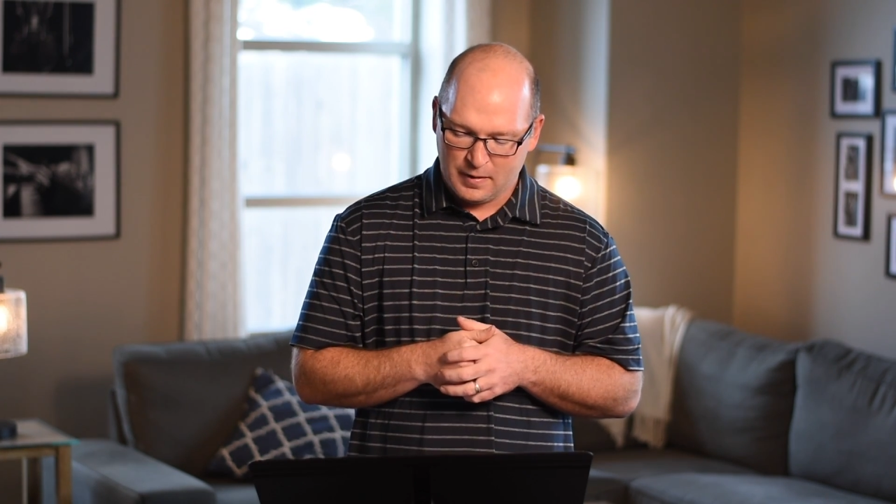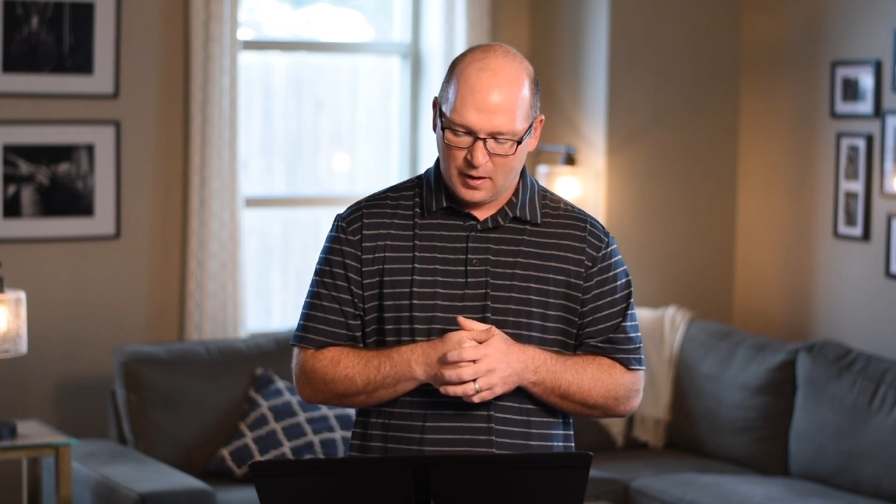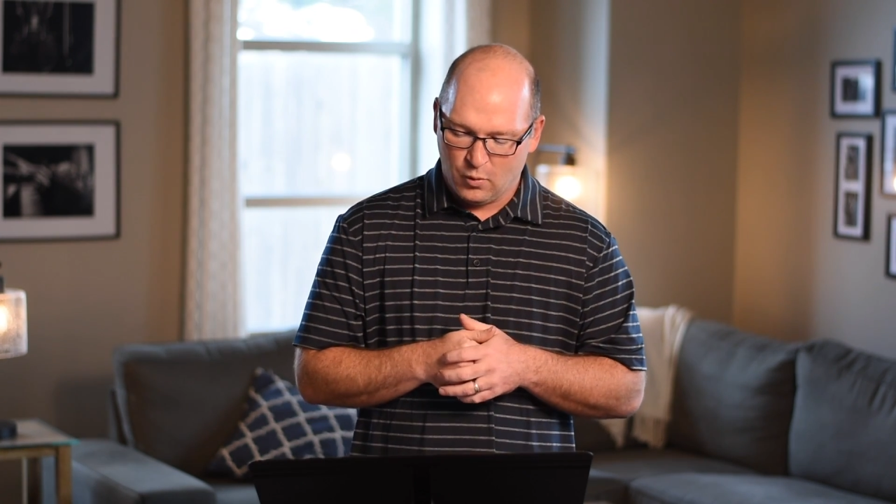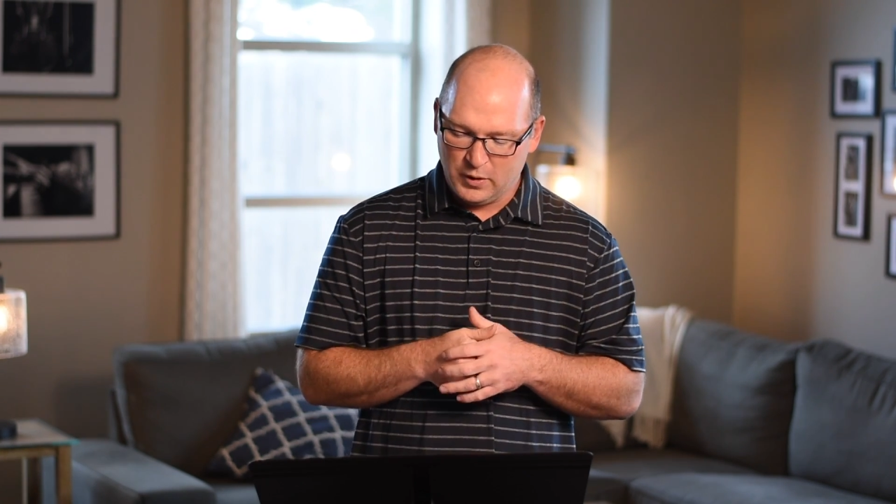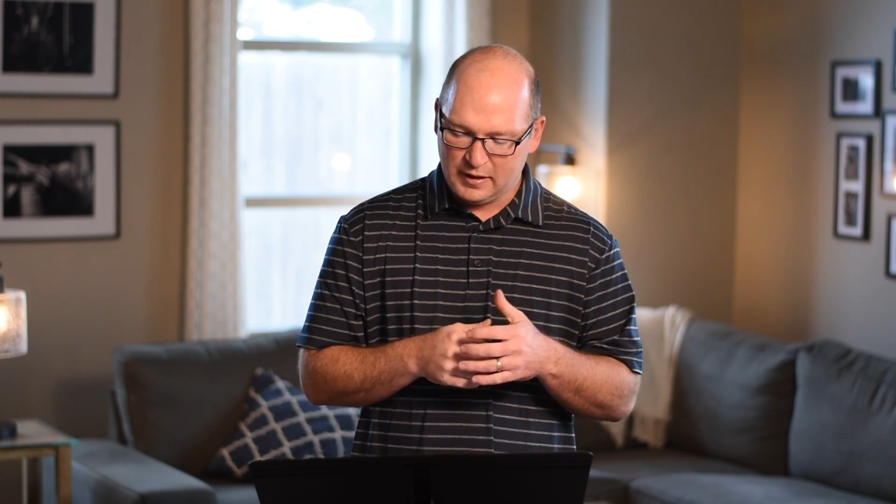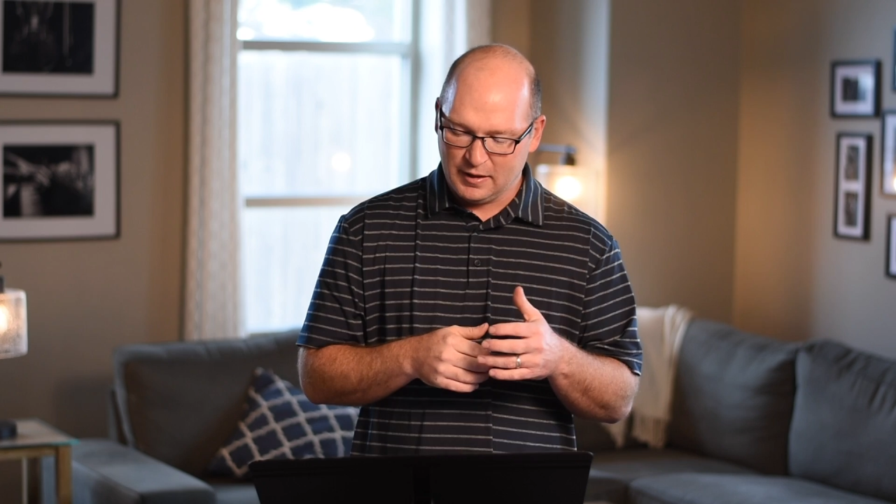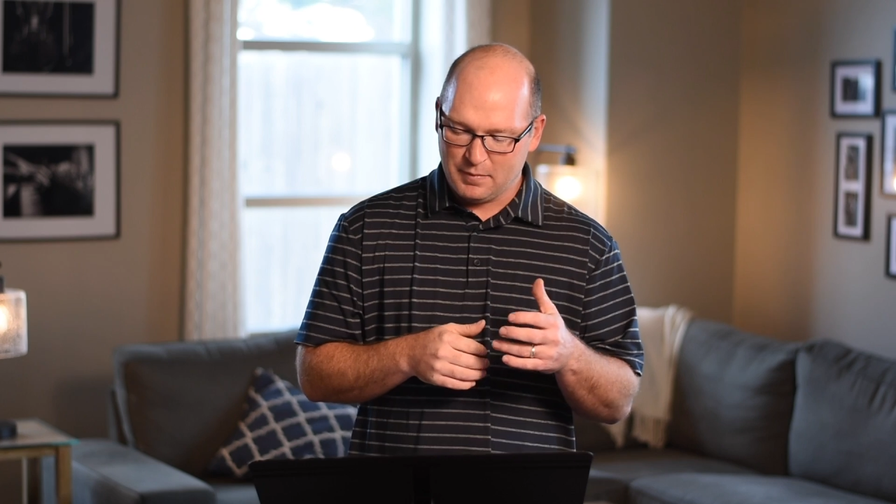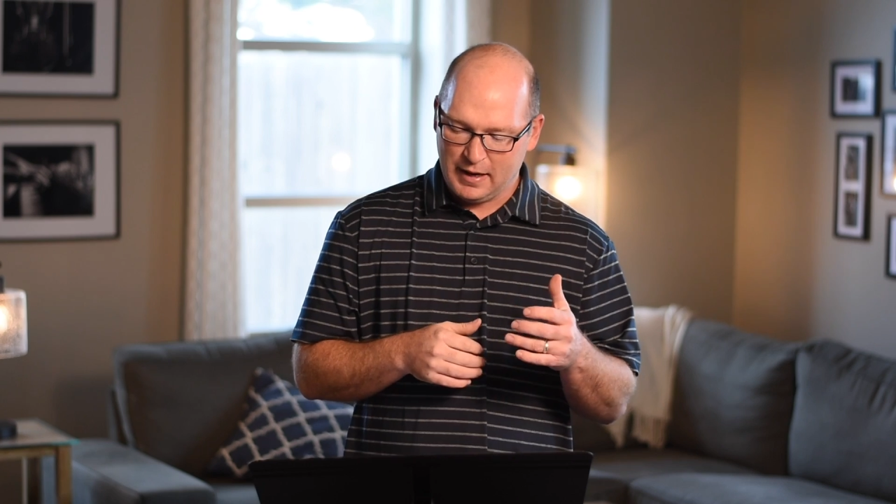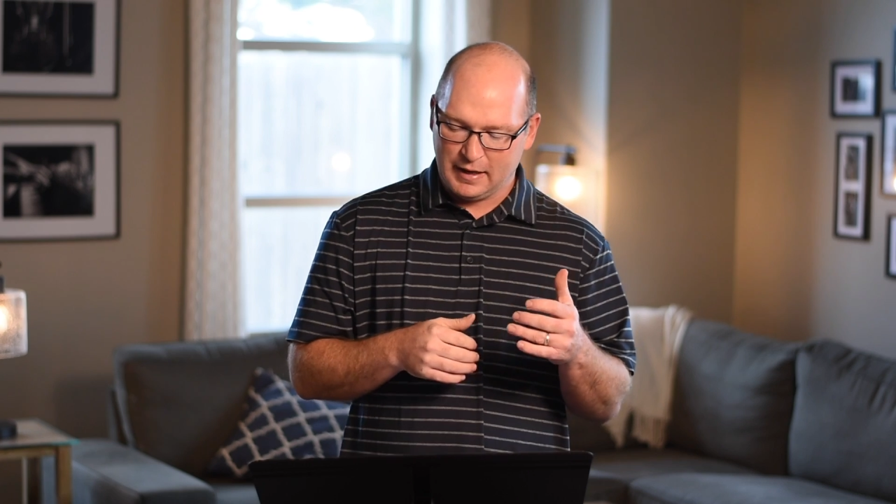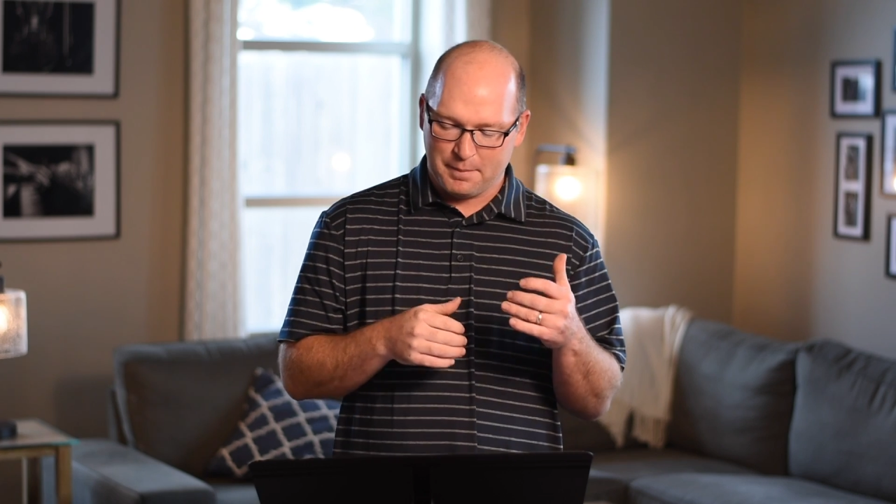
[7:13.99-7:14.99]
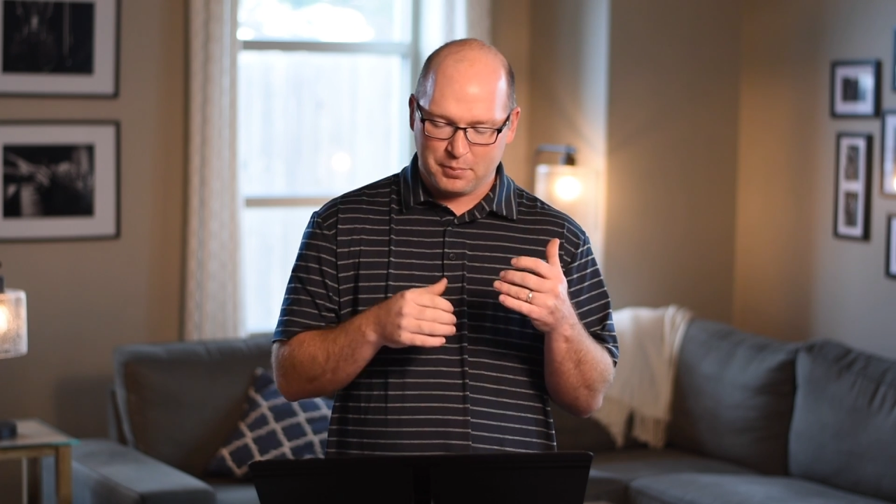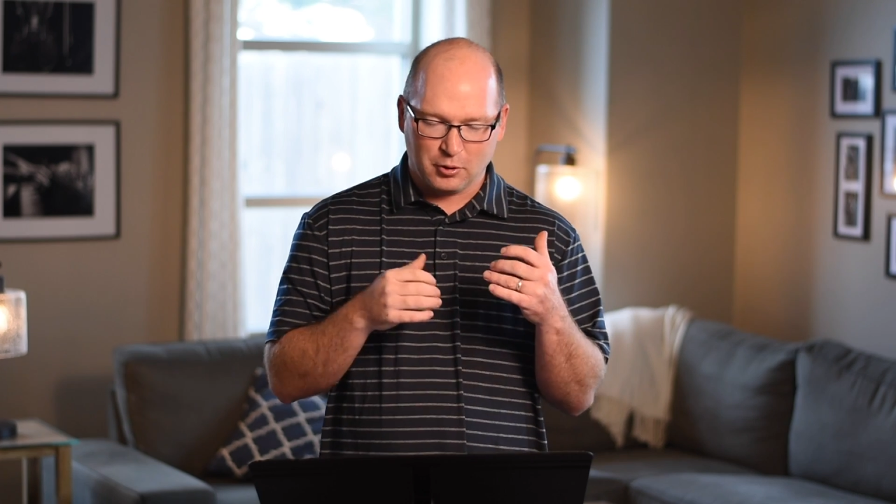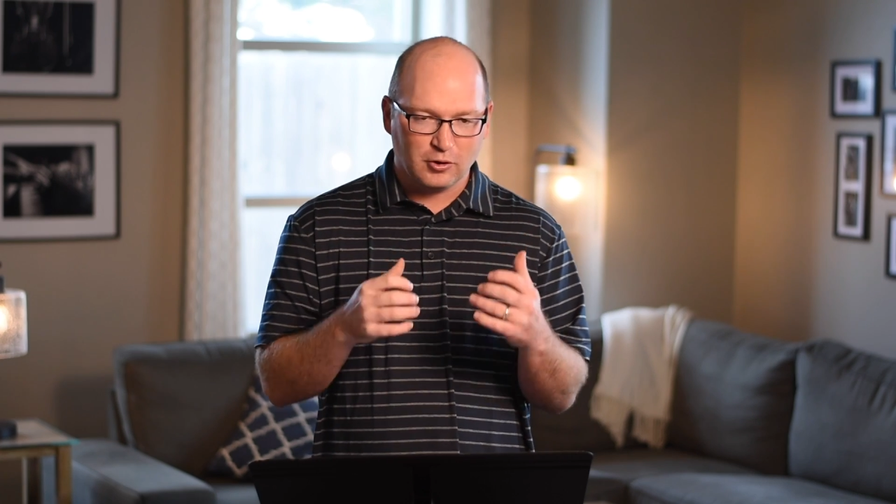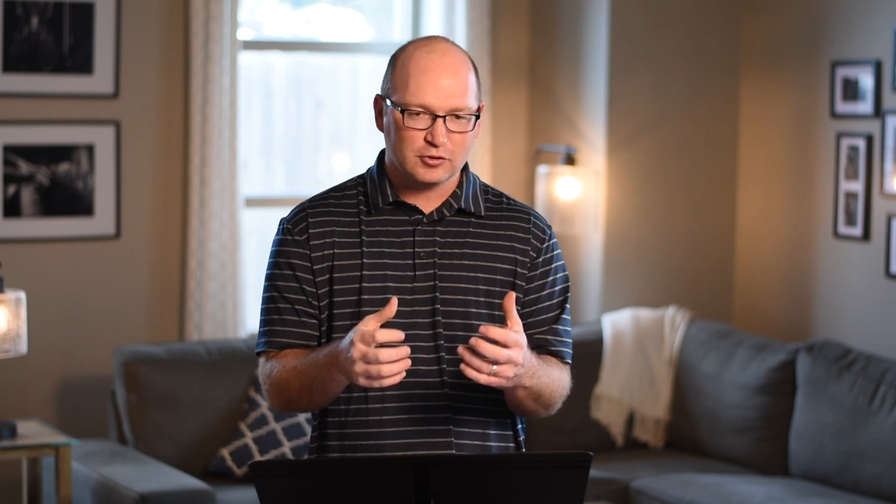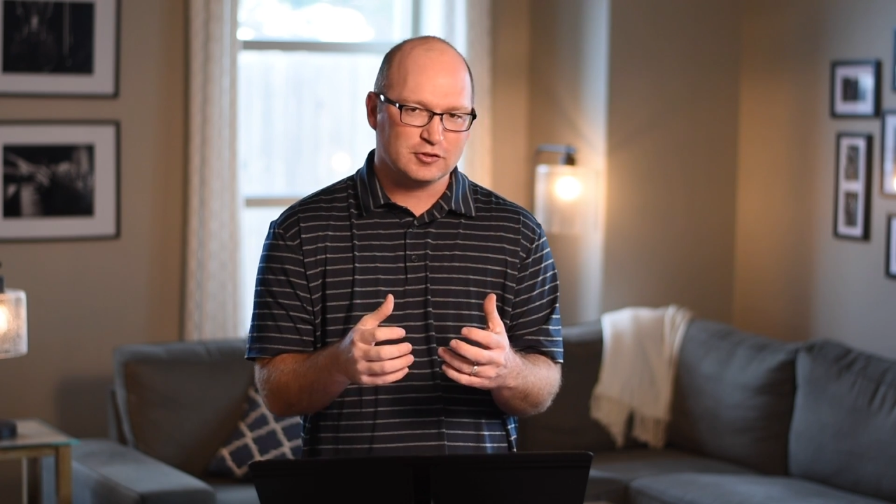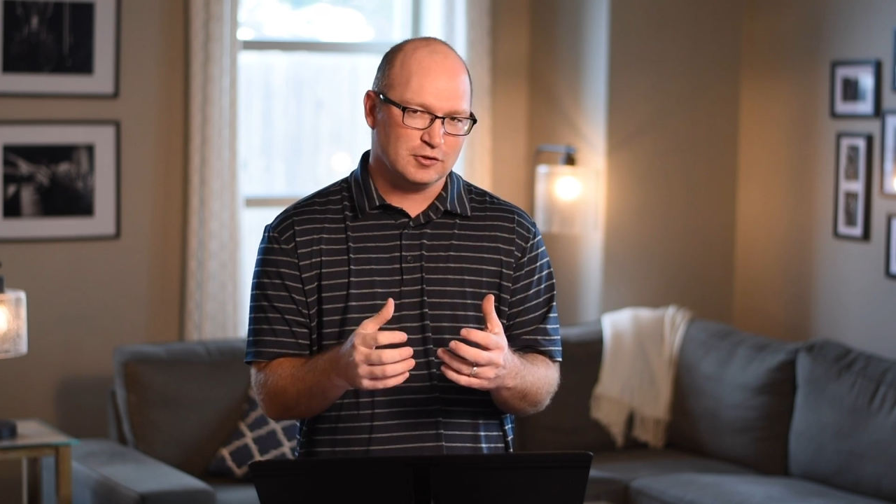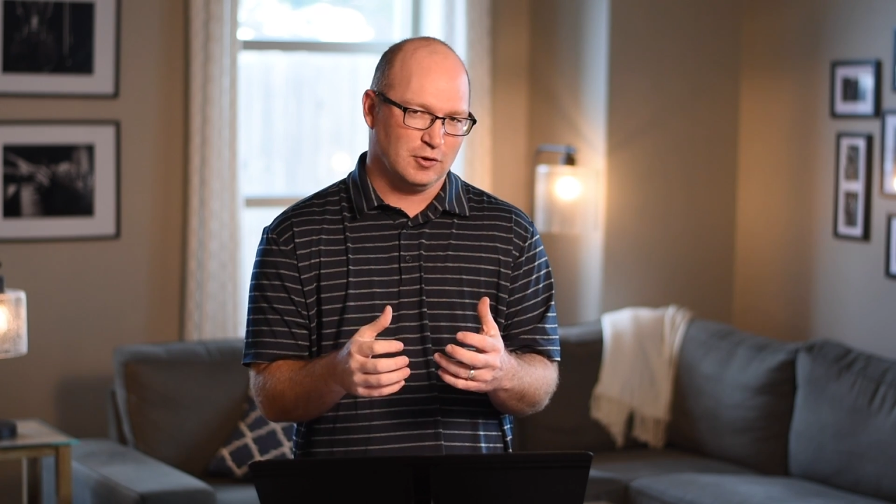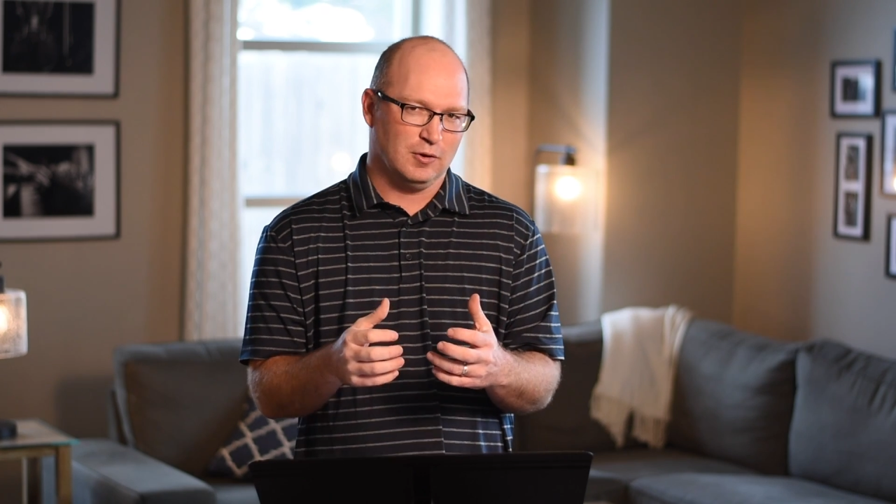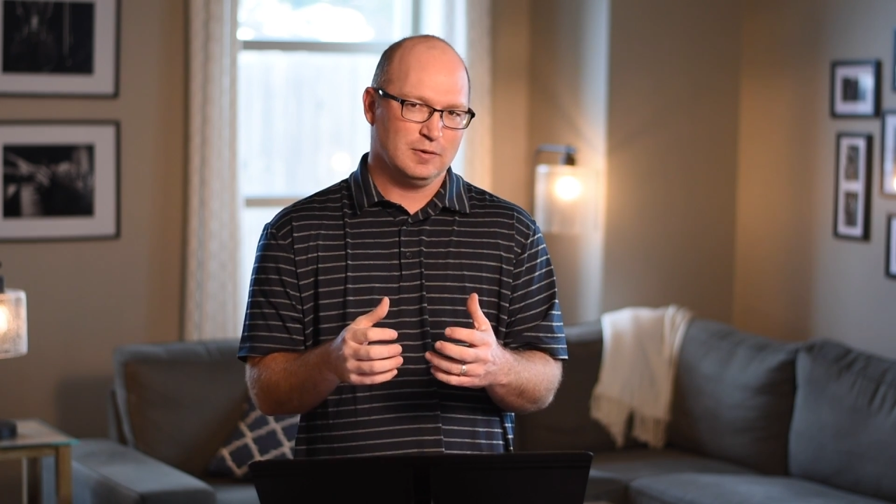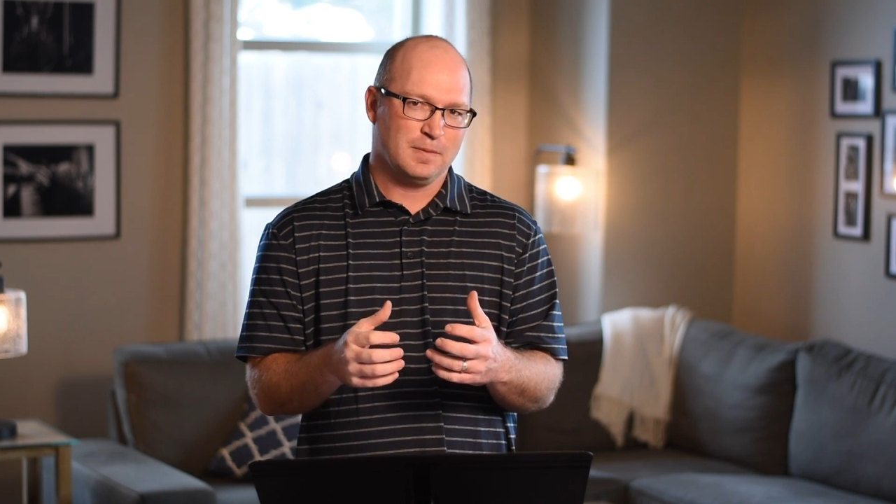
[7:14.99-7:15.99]
And we can make it
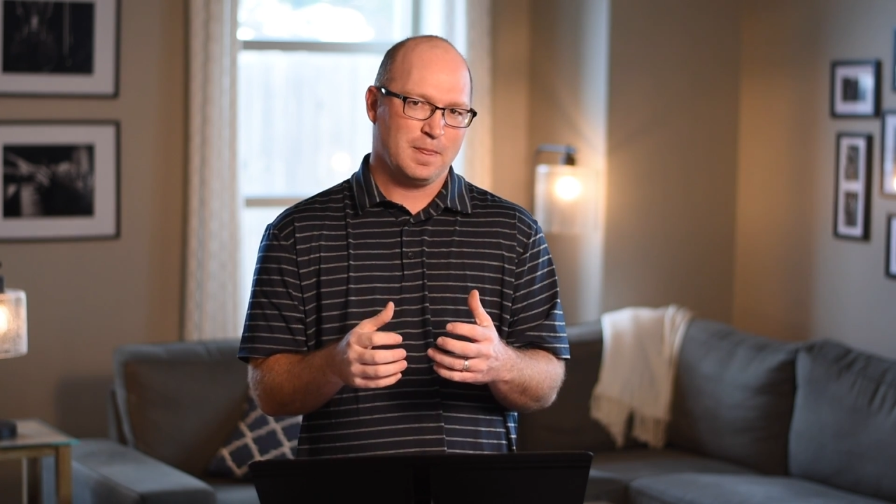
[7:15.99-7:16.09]
personal